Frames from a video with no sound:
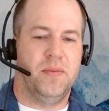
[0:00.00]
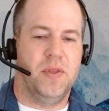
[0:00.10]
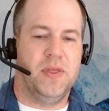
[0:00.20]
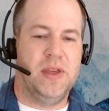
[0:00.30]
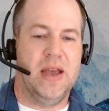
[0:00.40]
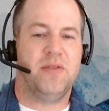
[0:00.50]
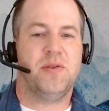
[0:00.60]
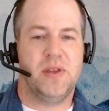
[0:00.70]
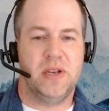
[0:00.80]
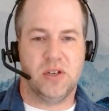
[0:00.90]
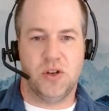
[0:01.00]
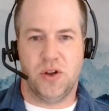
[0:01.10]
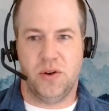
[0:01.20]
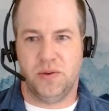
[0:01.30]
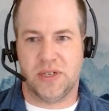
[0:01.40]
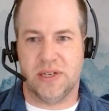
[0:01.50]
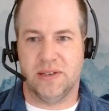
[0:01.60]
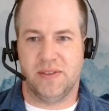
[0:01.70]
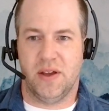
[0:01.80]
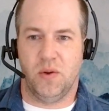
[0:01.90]
The other thing to note
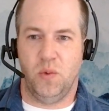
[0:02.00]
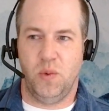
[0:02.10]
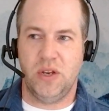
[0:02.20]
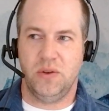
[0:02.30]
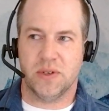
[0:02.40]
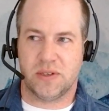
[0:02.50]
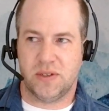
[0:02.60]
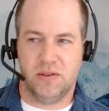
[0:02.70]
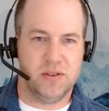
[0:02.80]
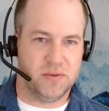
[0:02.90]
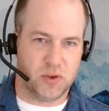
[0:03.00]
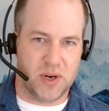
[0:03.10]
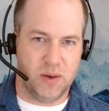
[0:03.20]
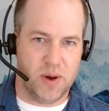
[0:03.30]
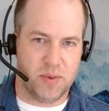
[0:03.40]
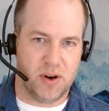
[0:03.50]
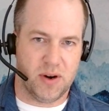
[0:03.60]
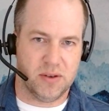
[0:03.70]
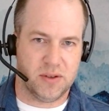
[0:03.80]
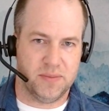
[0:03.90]
is that we do a series of training
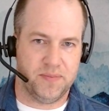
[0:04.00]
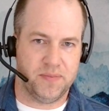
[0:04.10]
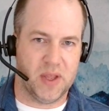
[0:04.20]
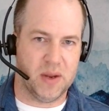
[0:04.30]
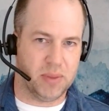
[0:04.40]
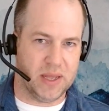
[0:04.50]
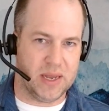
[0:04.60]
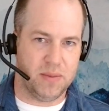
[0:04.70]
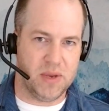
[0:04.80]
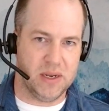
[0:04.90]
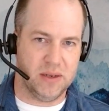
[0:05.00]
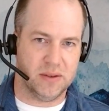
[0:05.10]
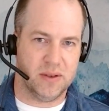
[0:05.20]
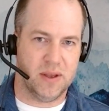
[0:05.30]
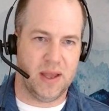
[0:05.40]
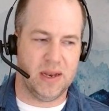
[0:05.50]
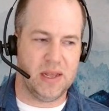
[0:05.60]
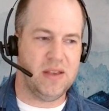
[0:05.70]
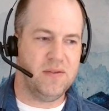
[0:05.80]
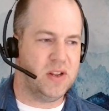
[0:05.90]
webinars and planning meetings. And
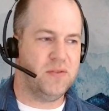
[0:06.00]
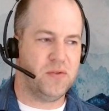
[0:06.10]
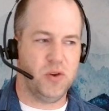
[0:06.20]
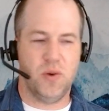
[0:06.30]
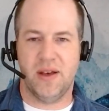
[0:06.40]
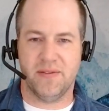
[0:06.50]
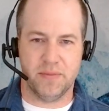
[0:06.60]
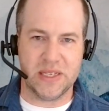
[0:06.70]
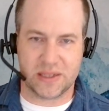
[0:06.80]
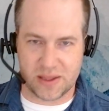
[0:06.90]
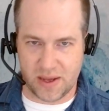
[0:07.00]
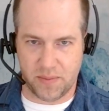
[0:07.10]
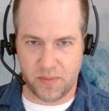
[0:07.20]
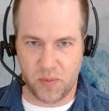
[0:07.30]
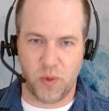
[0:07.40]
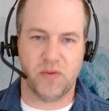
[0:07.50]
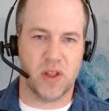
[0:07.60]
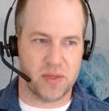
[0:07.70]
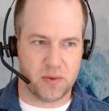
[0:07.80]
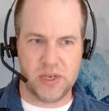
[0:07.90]
even if you have missed them, we've
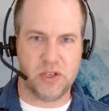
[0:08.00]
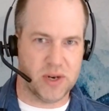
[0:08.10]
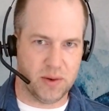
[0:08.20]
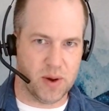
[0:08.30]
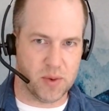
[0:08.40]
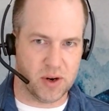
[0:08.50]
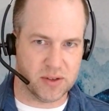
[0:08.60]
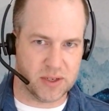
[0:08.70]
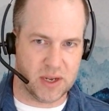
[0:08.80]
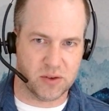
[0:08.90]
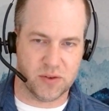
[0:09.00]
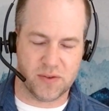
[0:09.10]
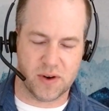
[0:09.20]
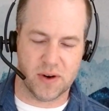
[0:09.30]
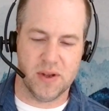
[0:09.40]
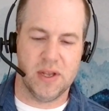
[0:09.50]
done 3 training webinars now so far.